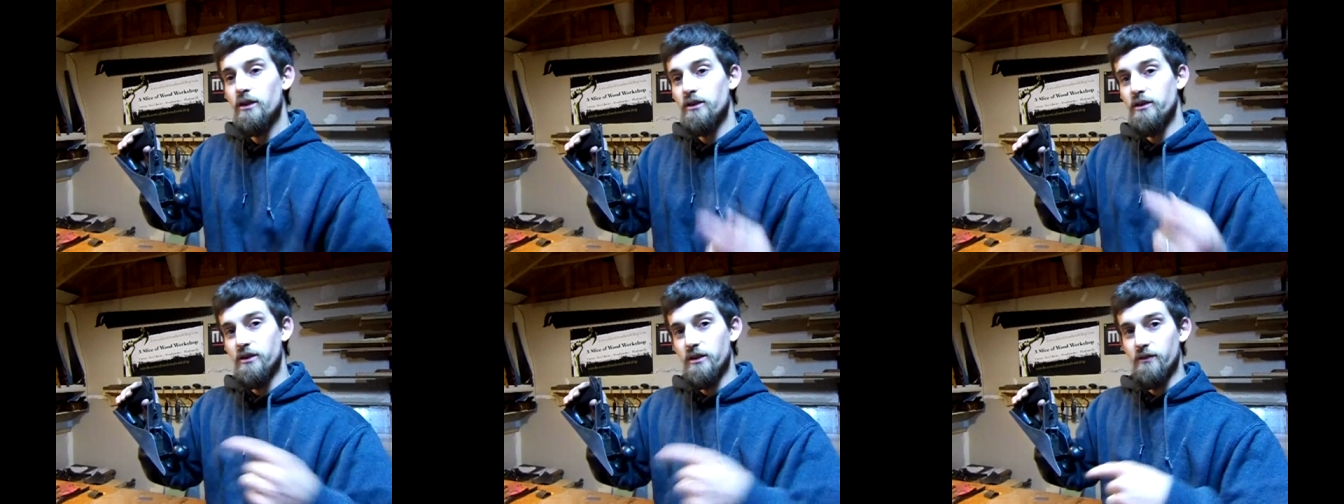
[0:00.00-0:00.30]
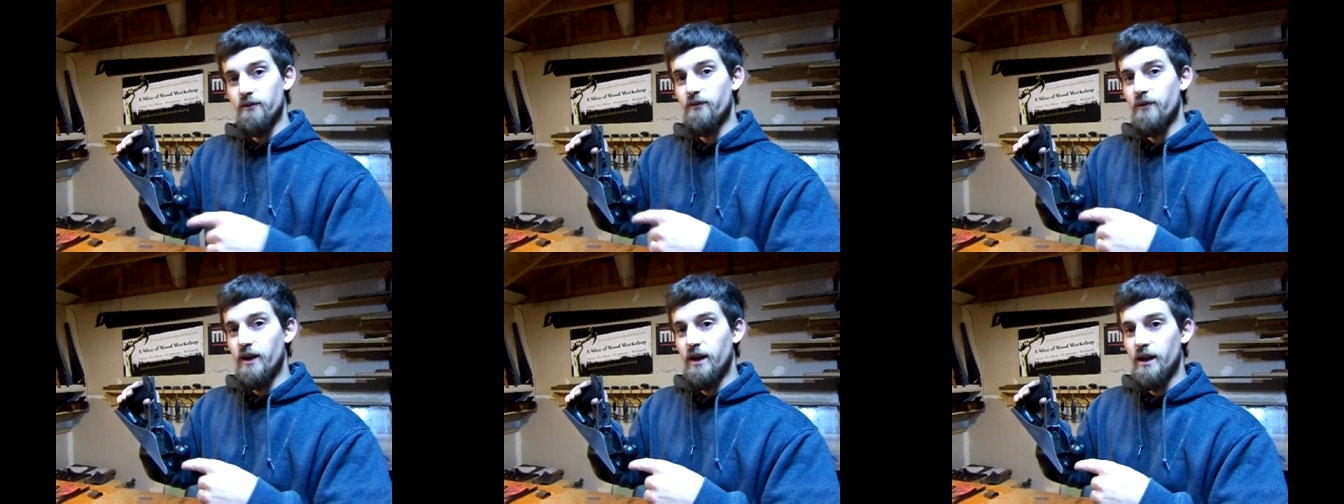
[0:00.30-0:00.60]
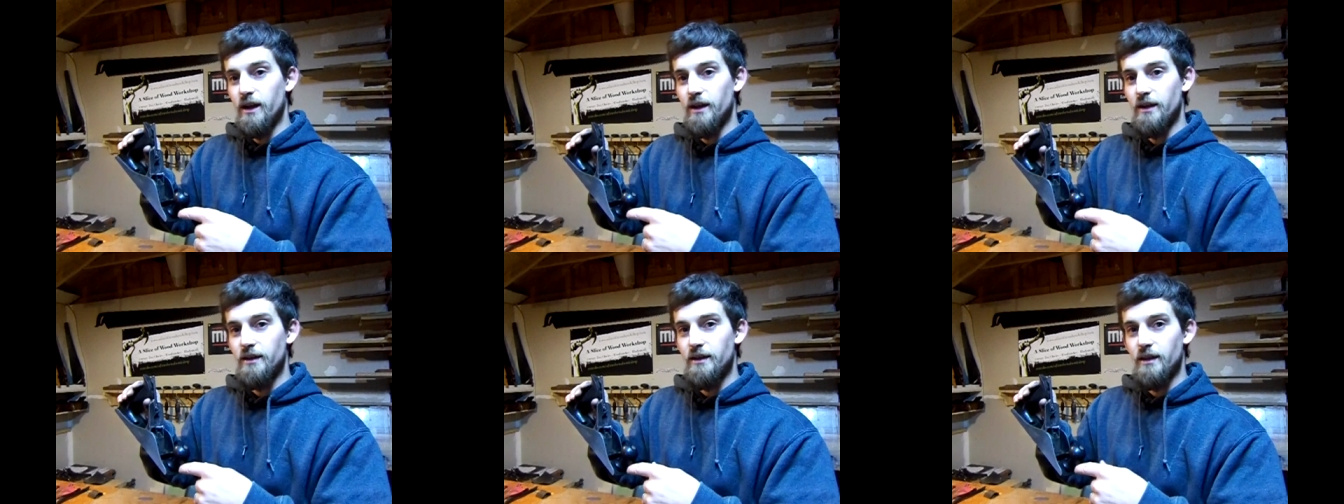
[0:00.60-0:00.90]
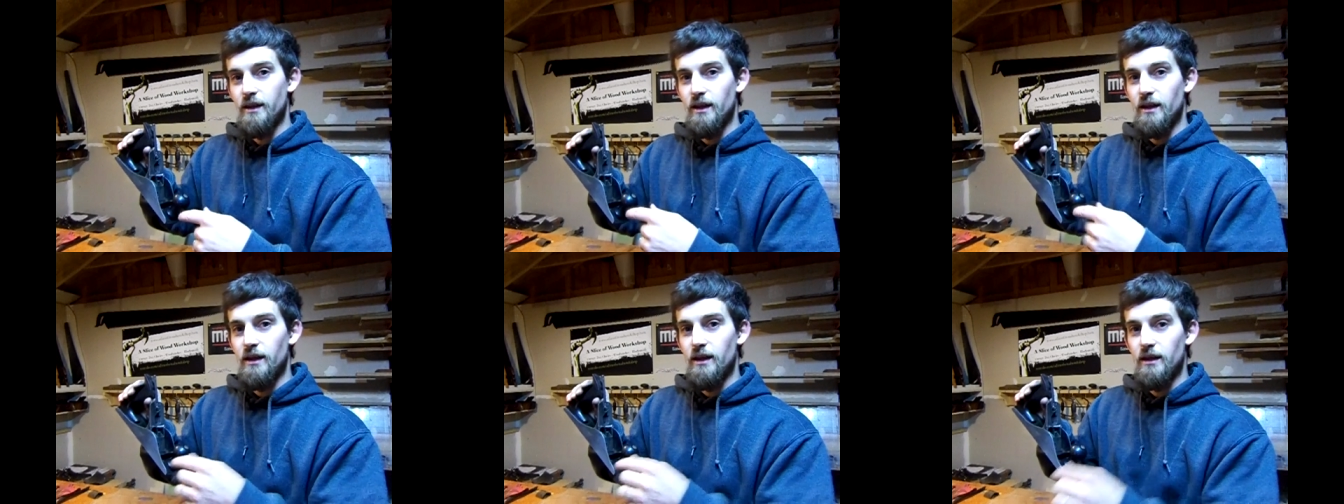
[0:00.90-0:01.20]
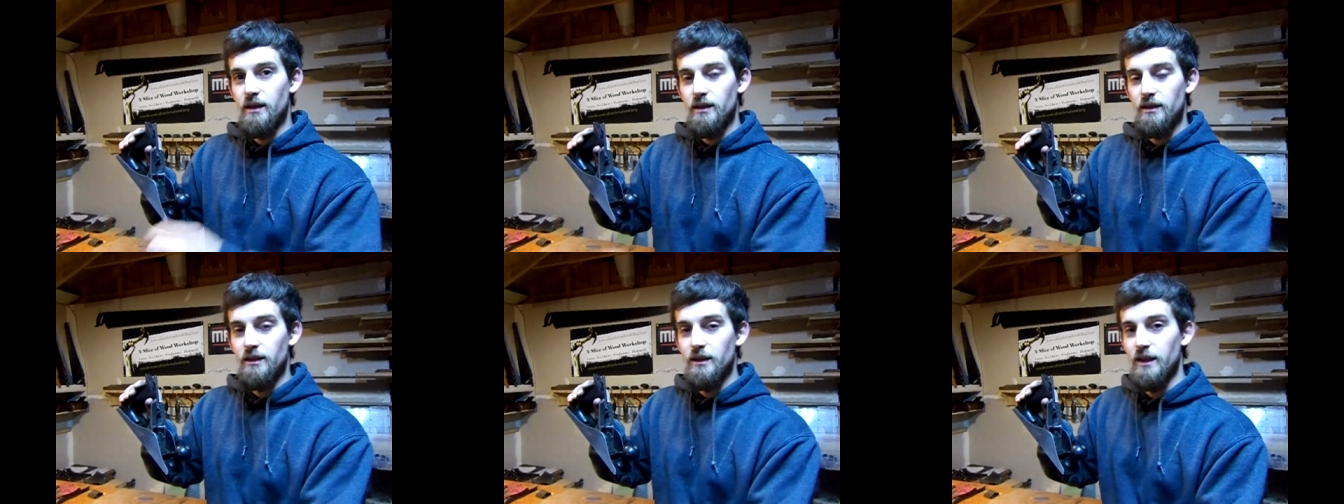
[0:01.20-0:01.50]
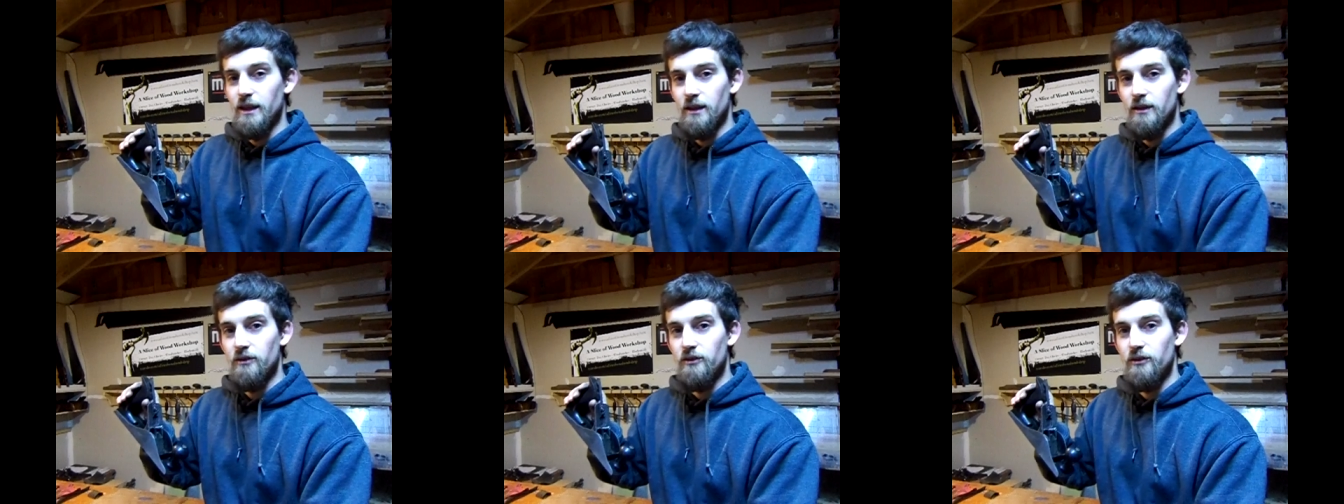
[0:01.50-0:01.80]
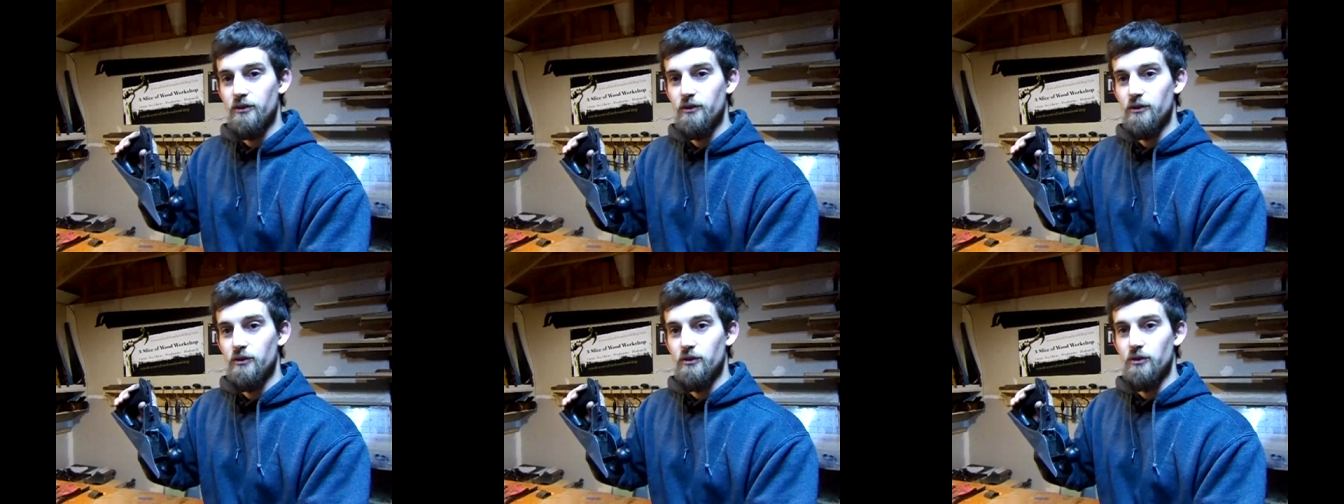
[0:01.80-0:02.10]
You can find a link
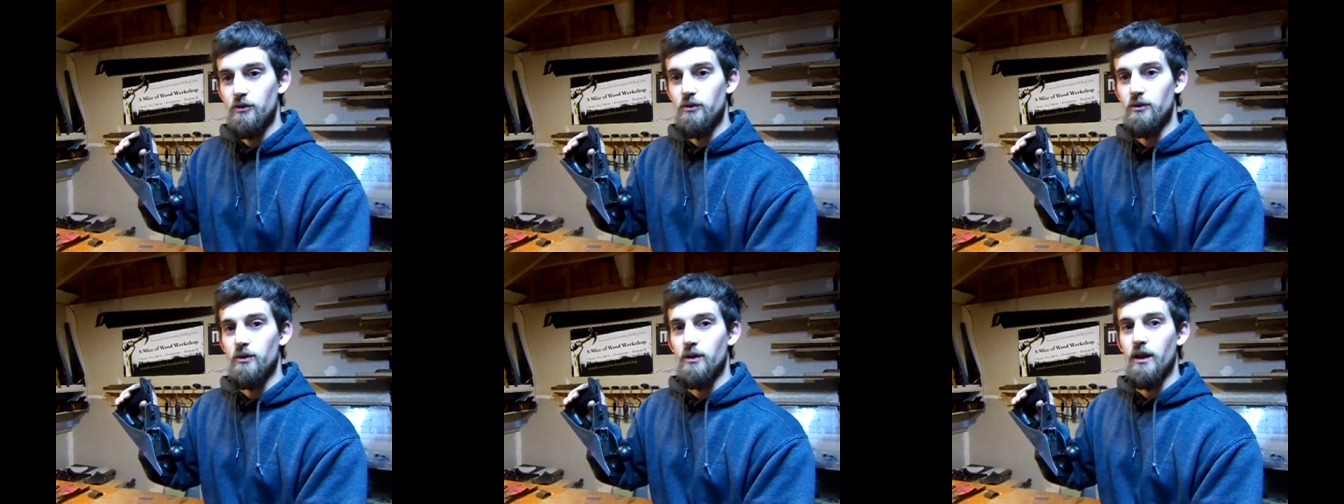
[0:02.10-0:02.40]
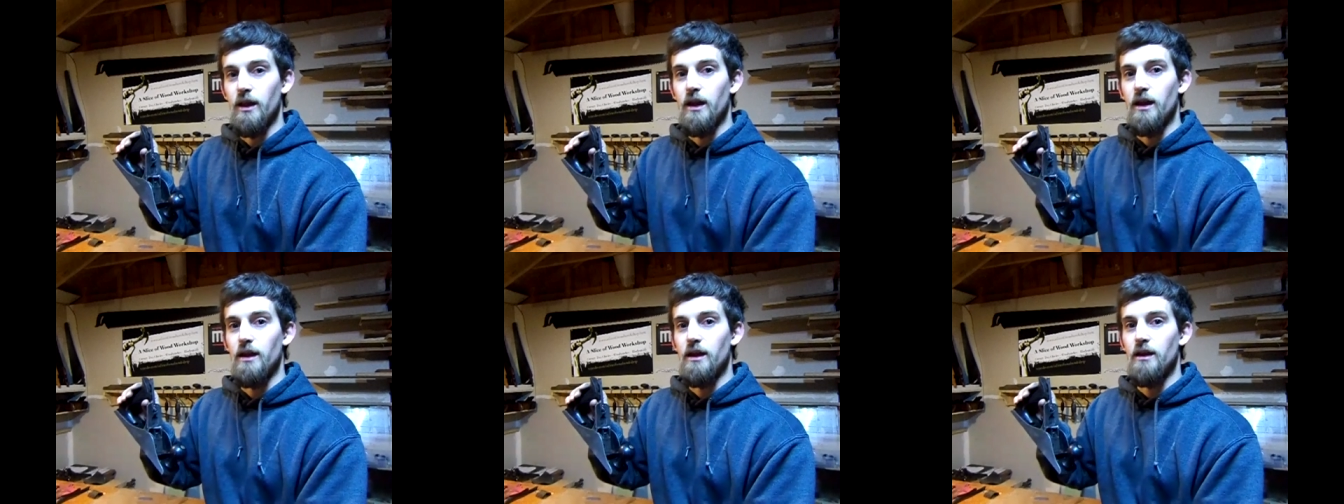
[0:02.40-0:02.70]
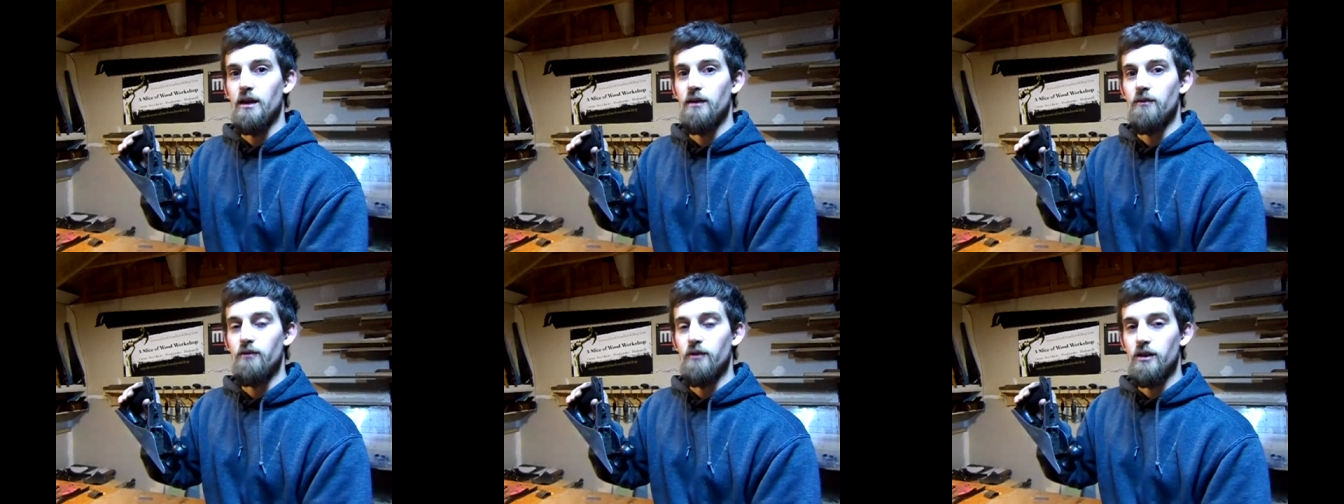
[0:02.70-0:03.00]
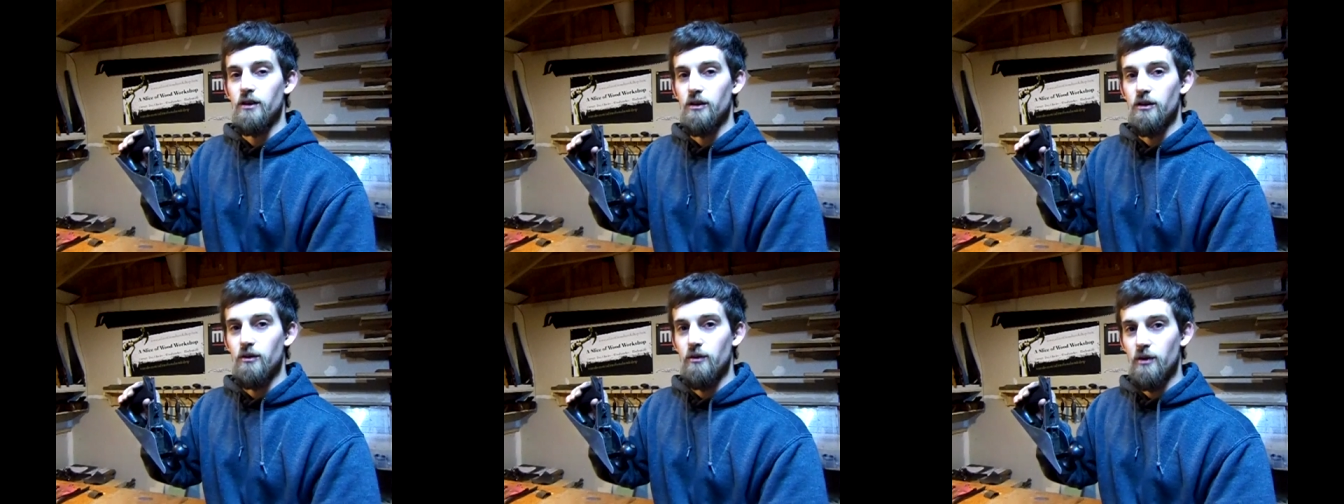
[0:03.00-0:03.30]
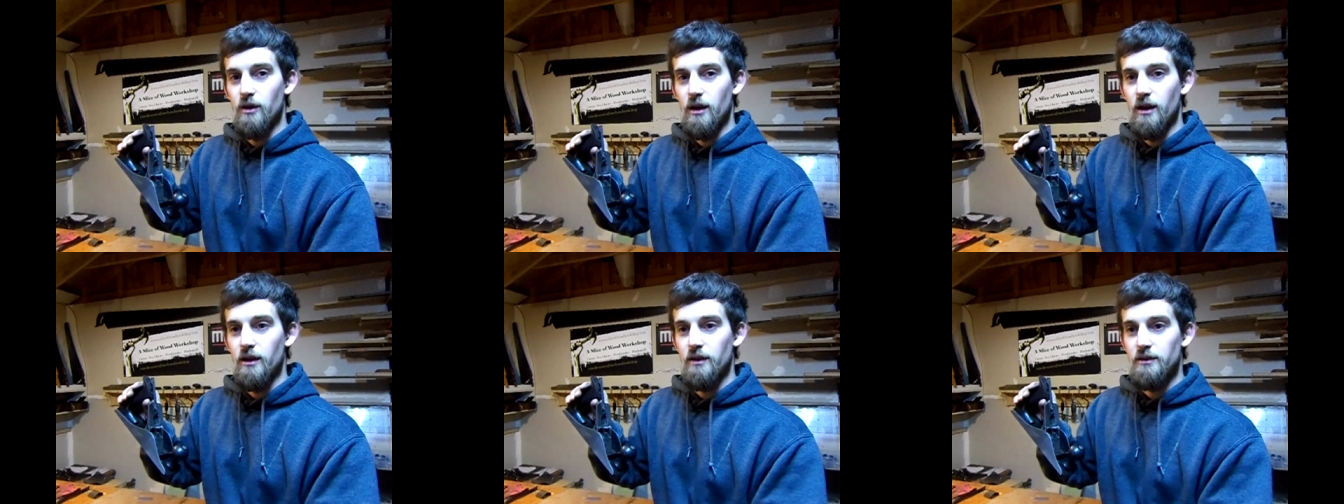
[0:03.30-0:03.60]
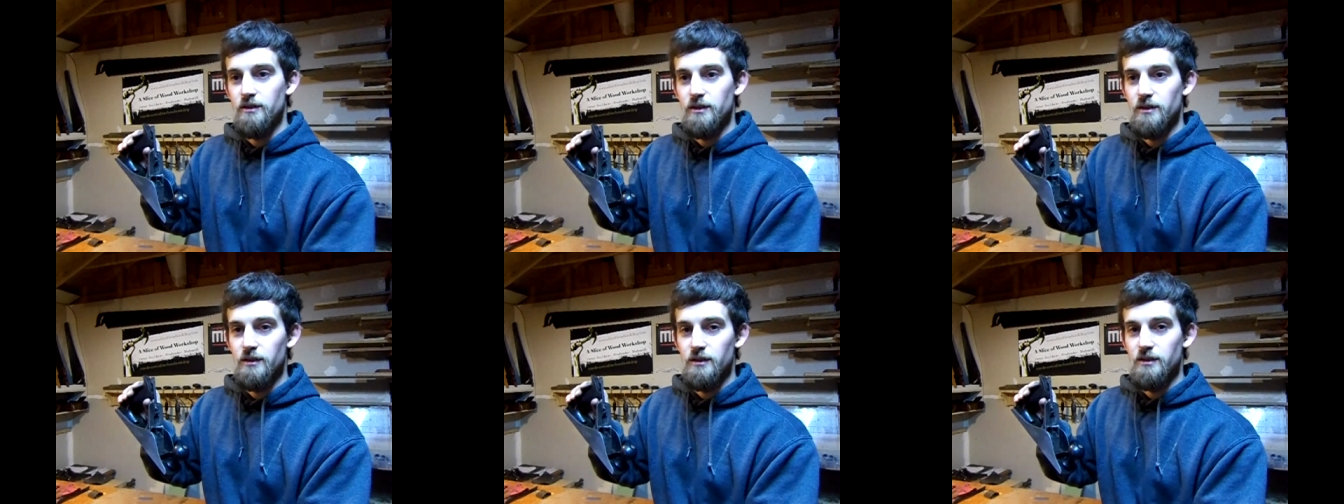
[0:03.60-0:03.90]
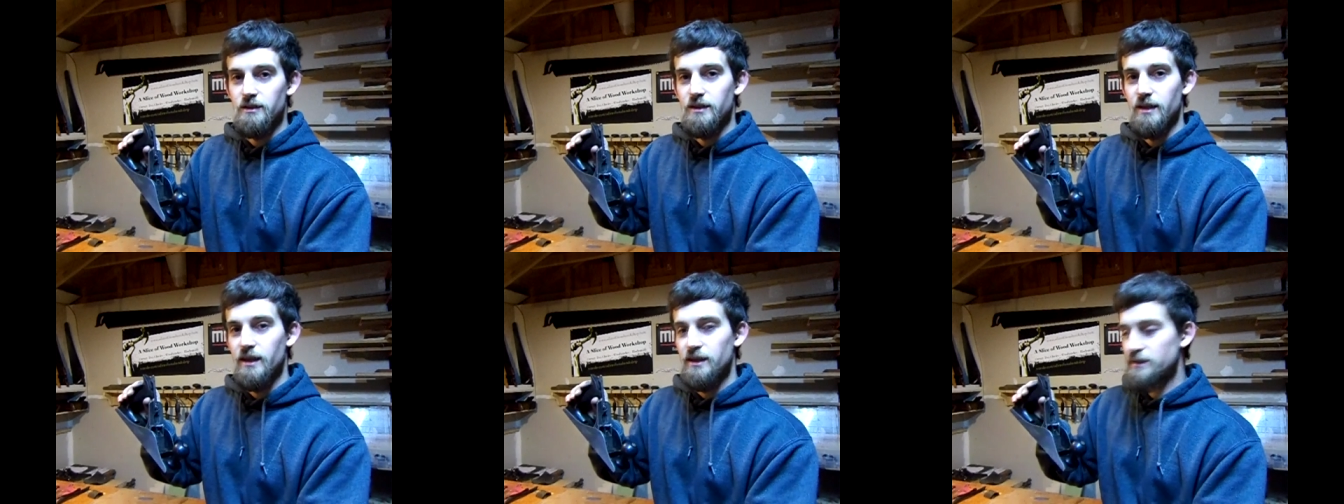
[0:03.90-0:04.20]
to a video where I did a
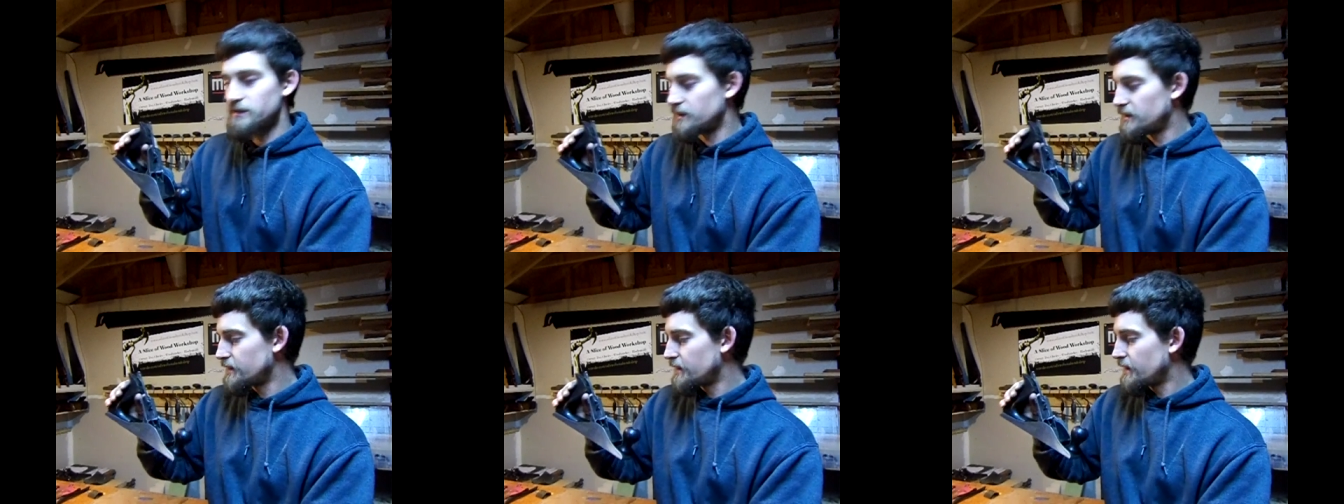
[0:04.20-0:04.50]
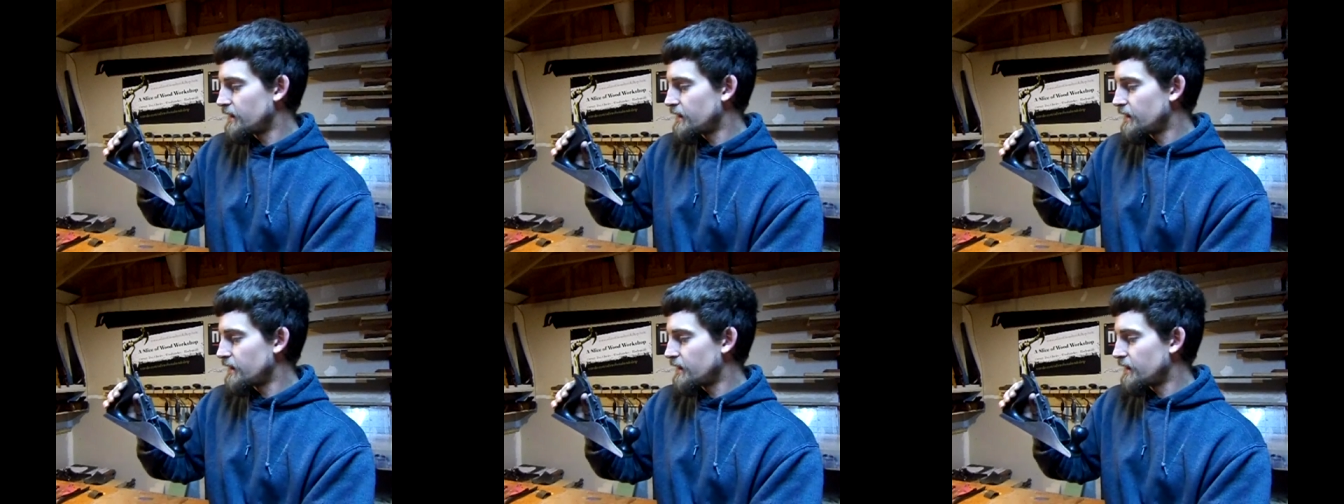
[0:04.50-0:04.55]
test on